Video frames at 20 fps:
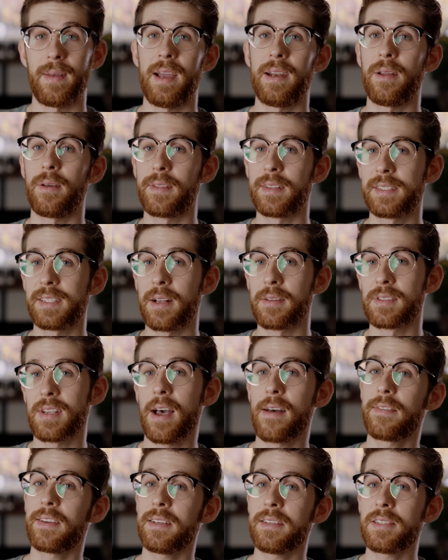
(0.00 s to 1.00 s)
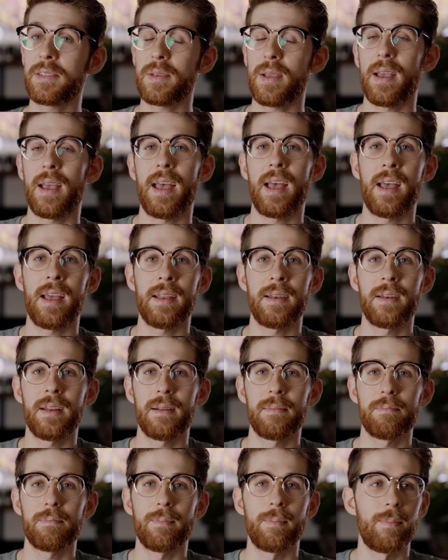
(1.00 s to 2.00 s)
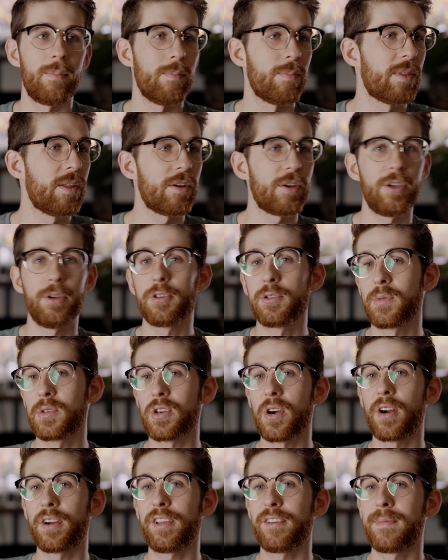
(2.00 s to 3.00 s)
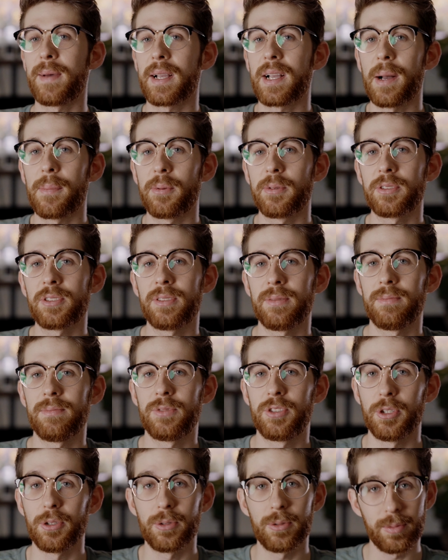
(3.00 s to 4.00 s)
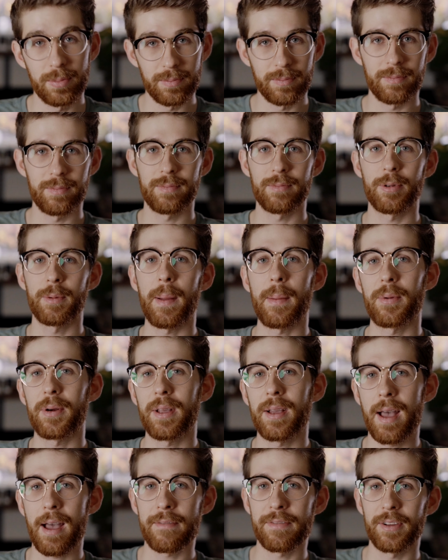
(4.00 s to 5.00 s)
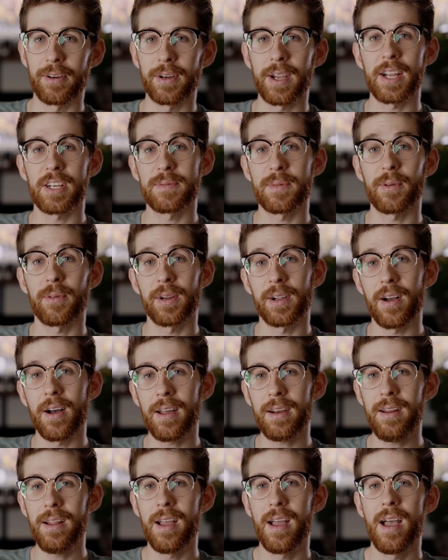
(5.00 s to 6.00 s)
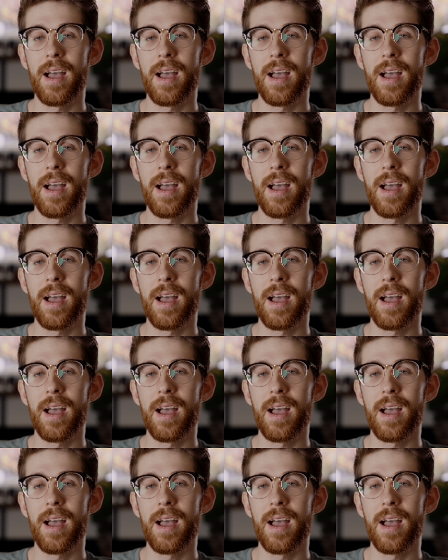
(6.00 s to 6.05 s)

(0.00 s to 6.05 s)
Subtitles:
I know this sounds obvious, and the huge majority of my couples do remember to have their engagement ring on,